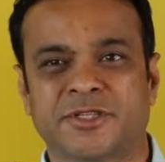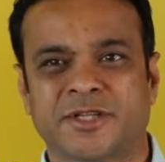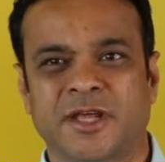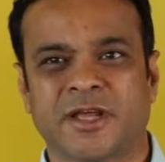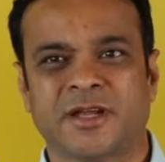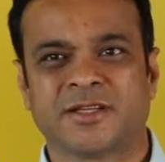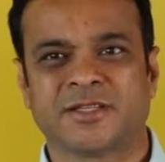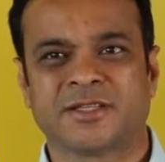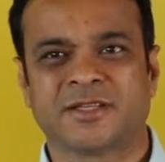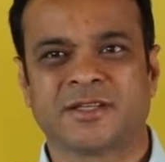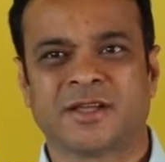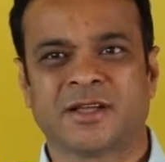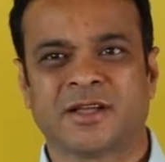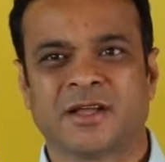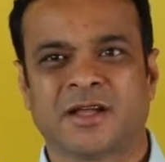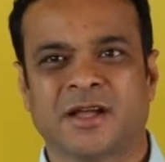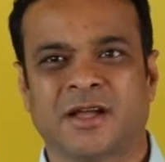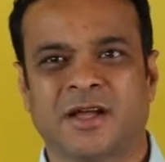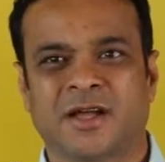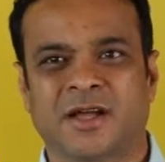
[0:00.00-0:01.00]
states,
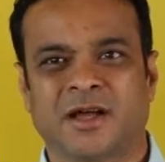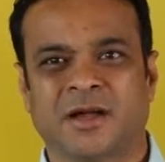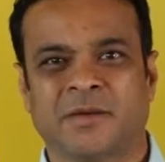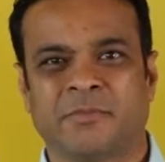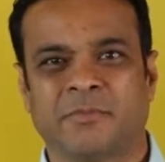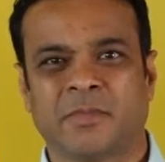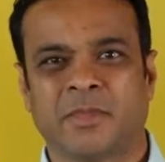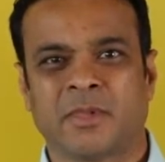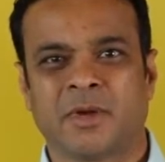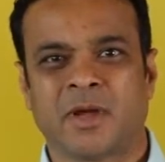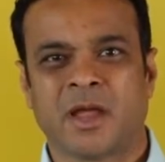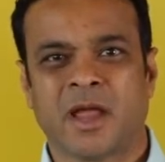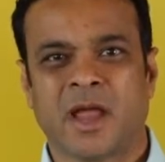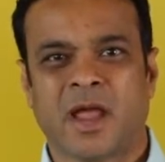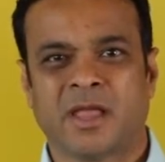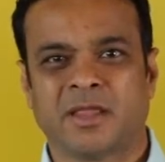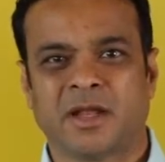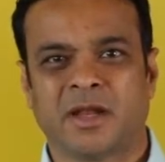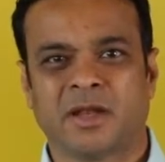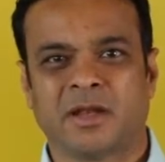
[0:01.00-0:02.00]
and
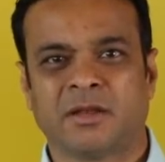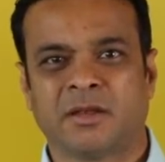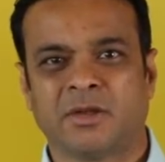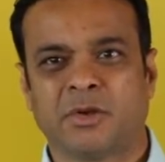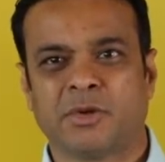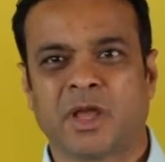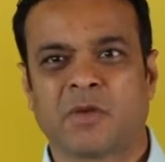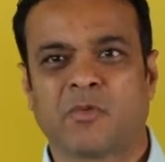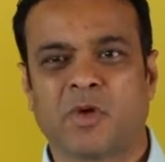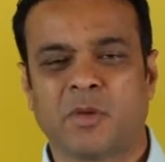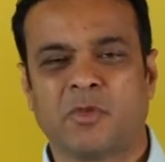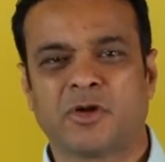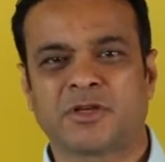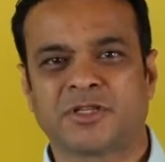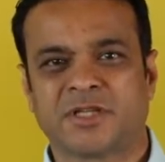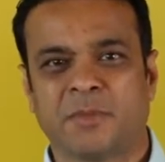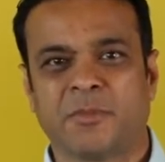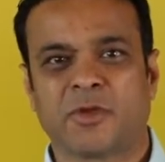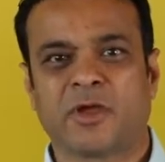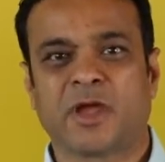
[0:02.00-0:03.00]
then you take one more
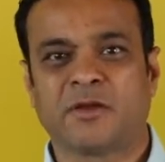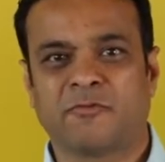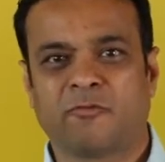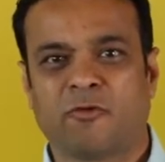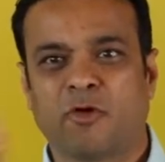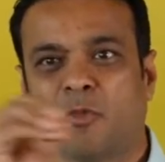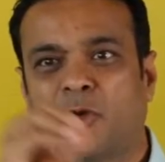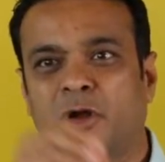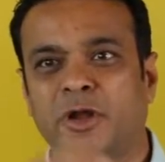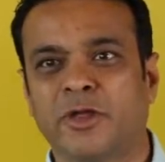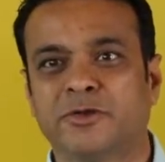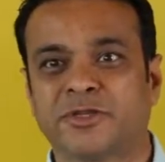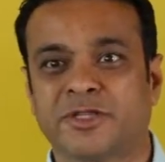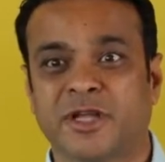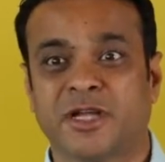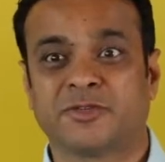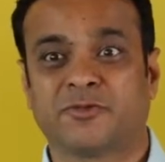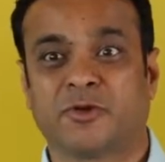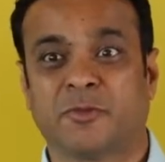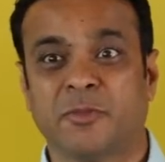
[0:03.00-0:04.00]
step, you get 4 more new
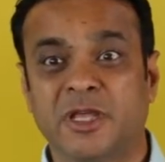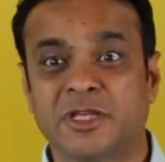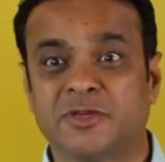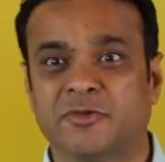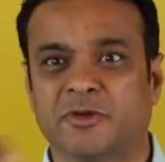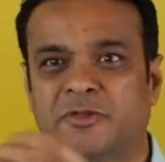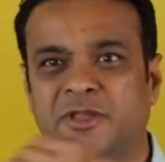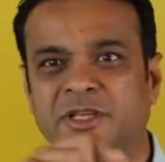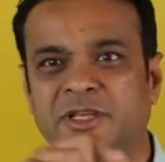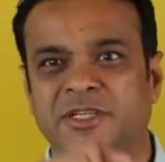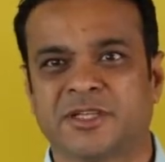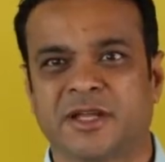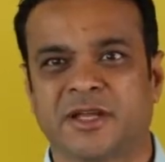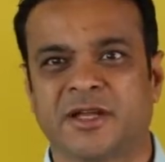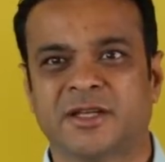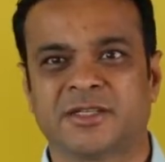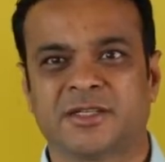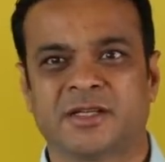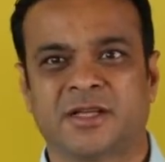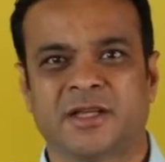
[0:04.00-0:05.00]
states from each one of these
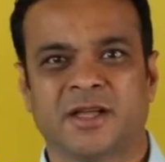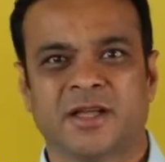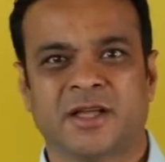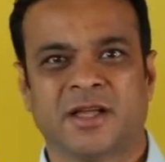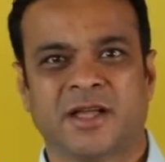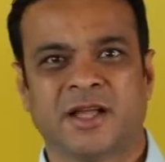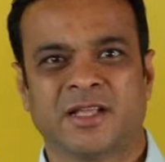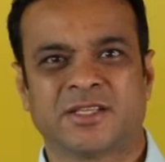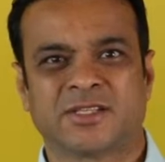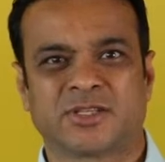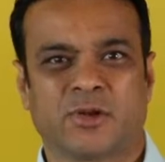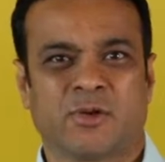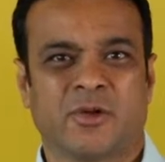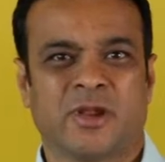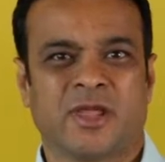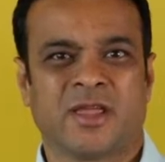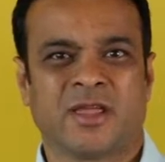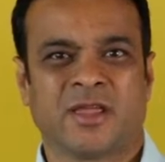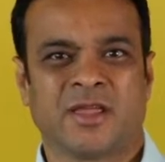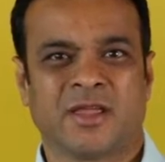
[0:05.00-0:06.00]
states, and
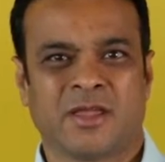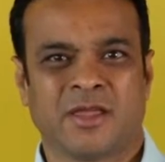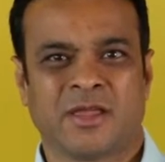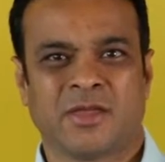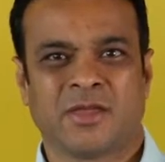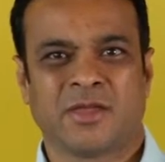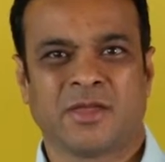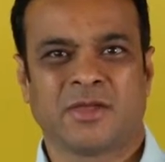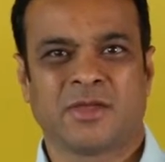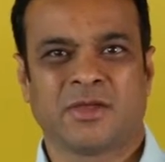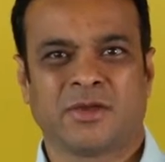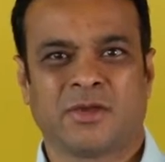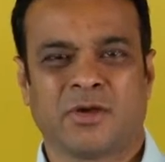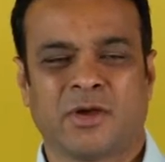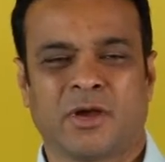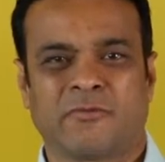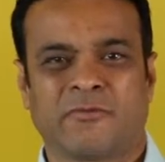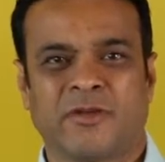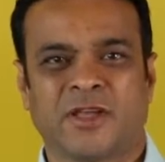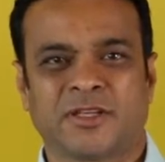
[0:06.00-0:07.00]
slowly you
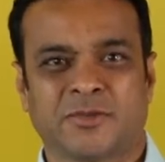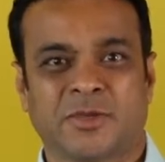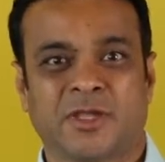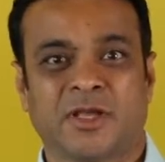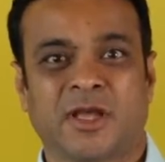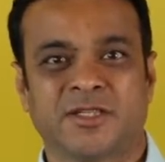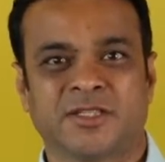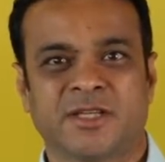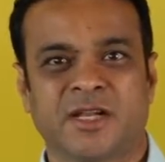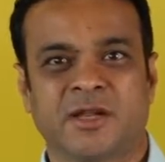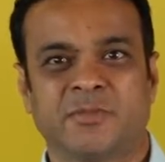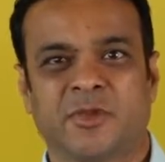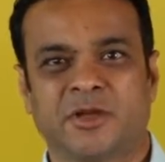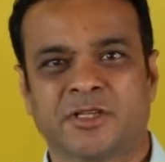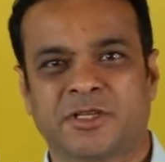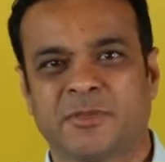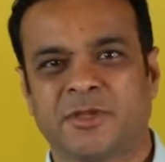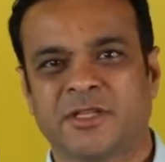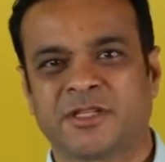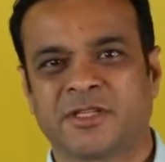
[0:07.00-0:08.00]
are faced with gazillion
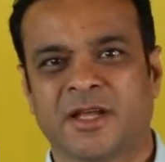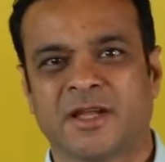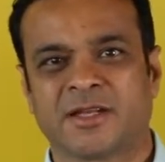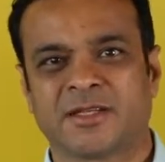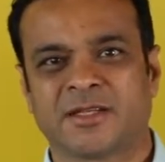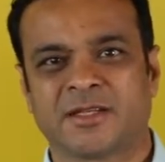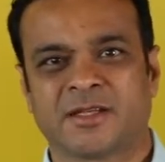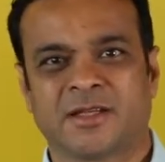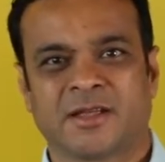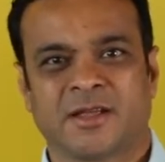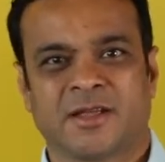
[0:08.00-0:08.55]
possible states.